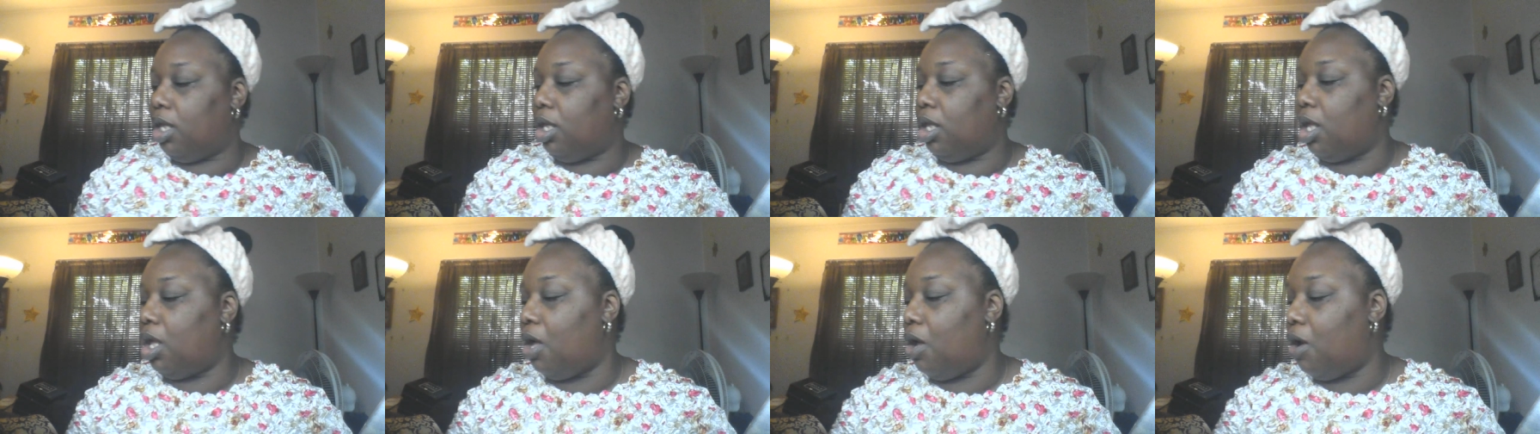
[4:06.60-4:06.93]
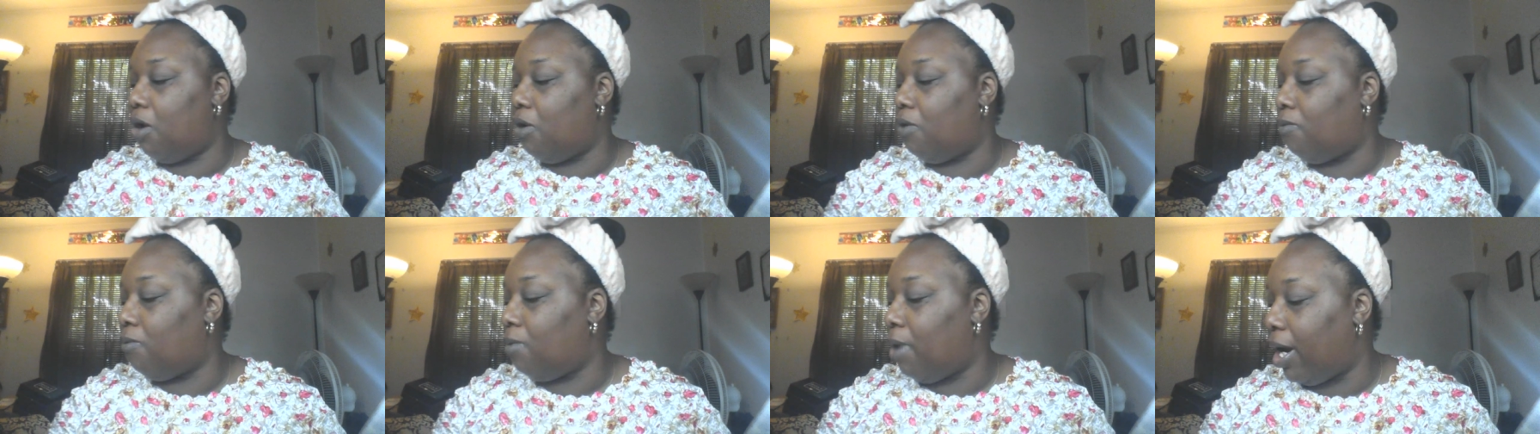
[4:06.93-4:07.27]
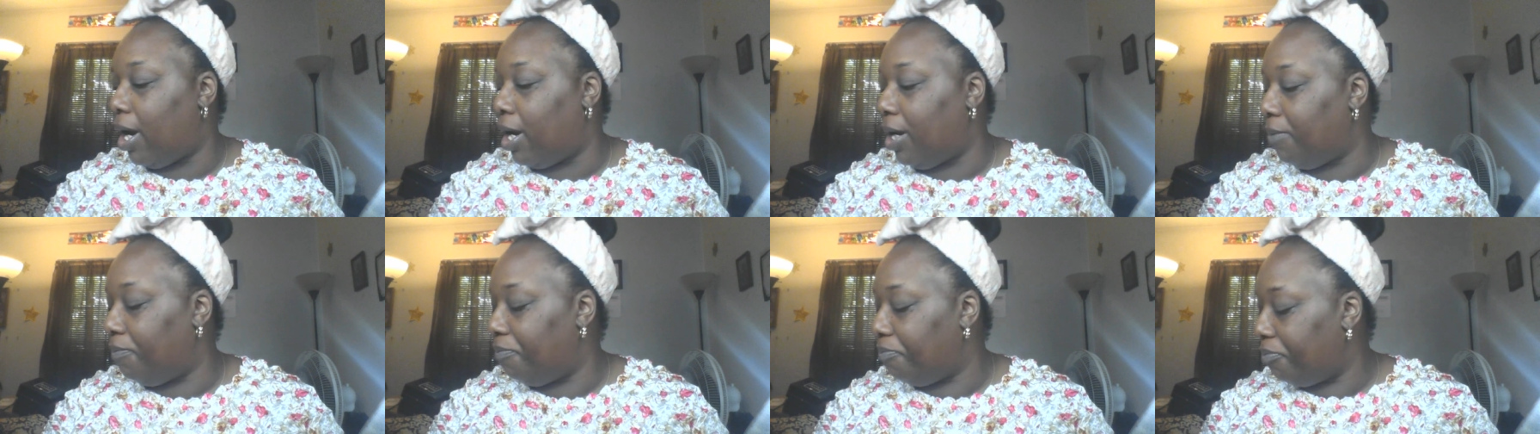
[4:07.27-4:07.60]

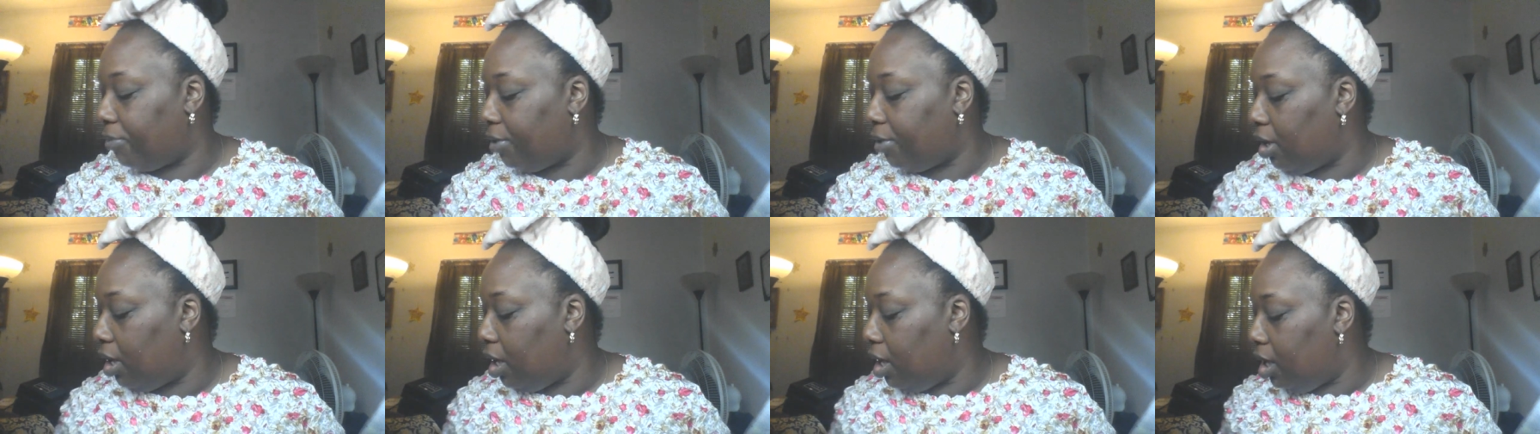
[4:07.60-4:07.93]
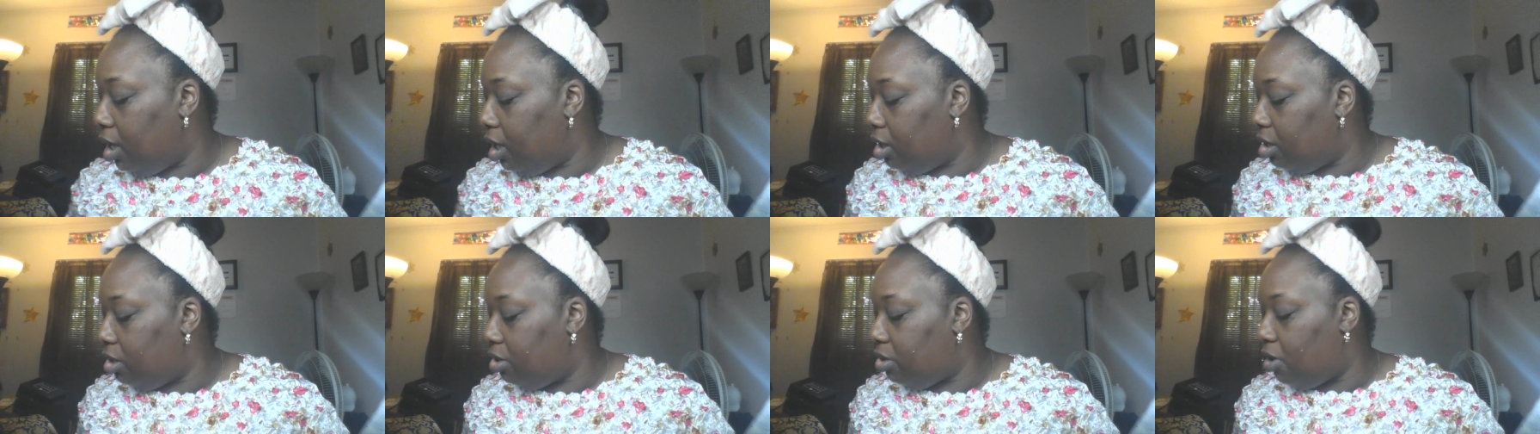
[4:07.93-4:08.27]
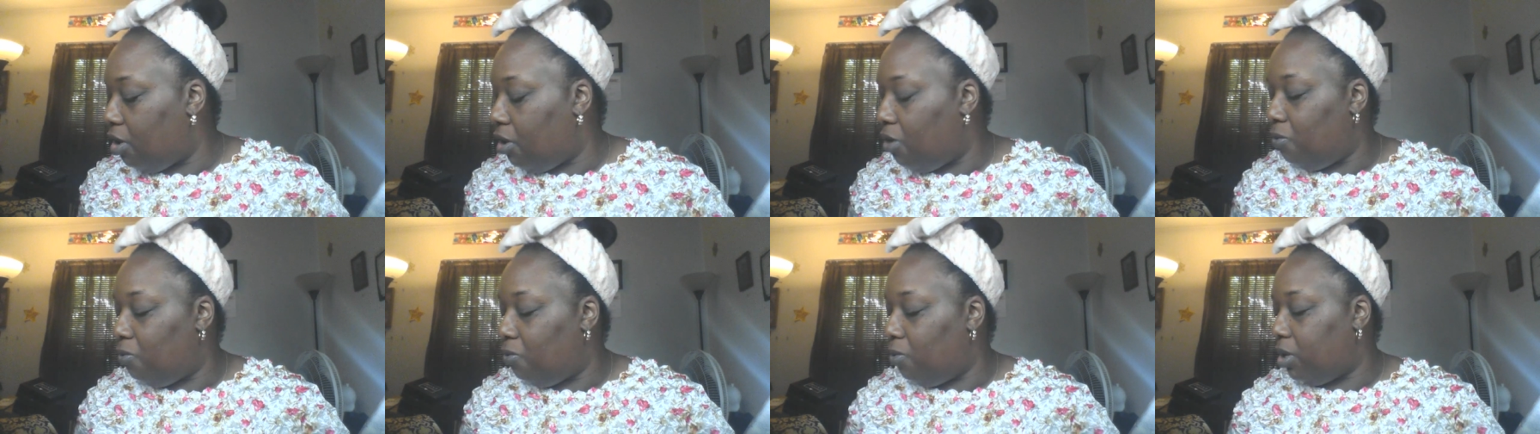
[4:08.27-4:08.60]
Alright.
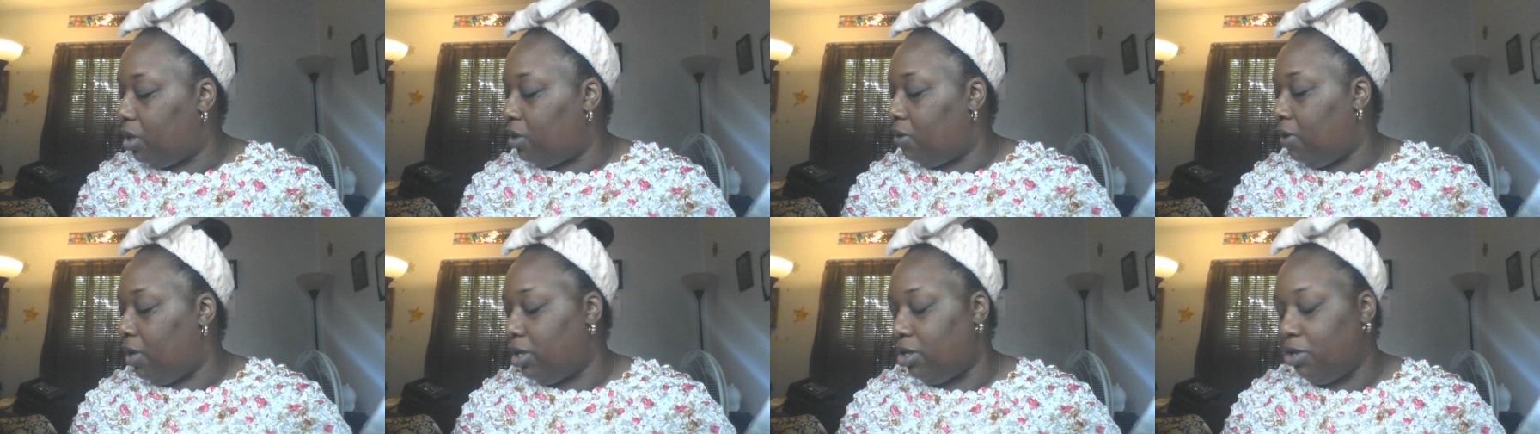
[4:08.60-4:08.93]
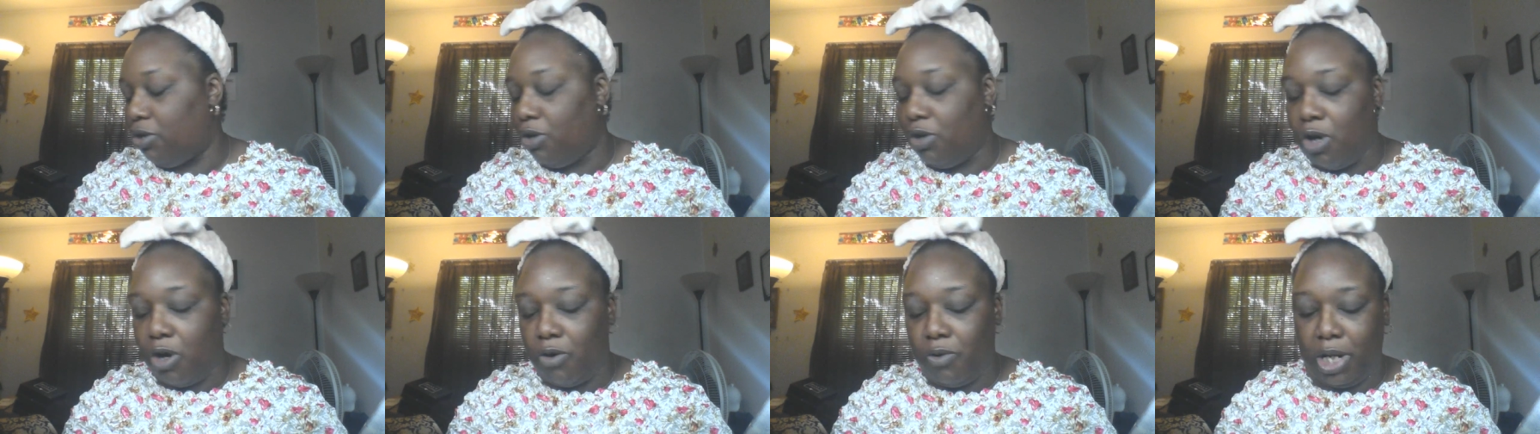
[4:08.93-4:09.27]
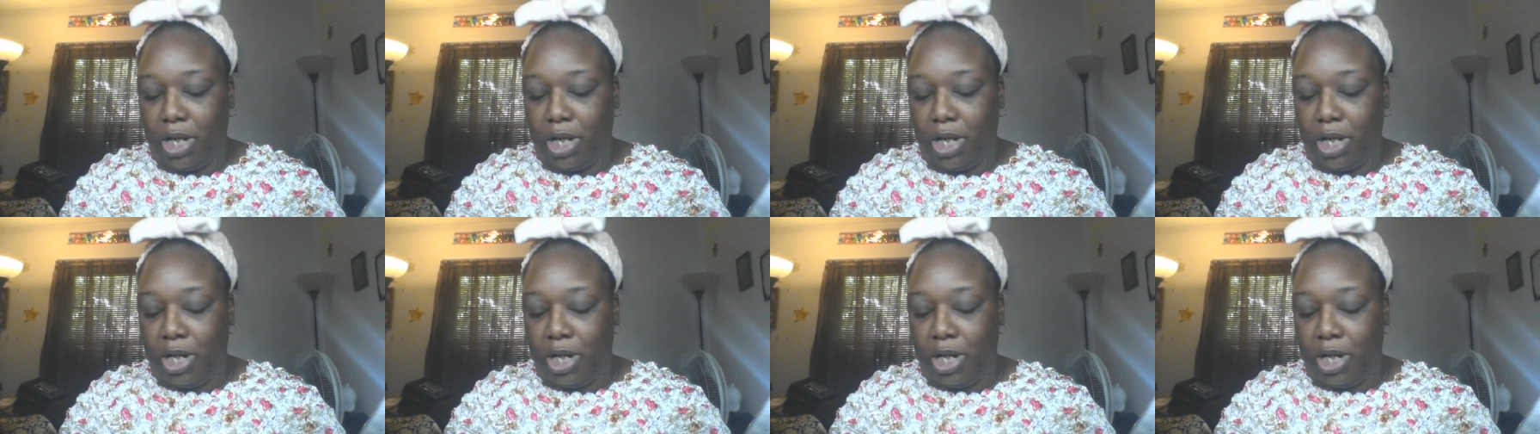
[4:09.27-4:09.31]
So we're going to go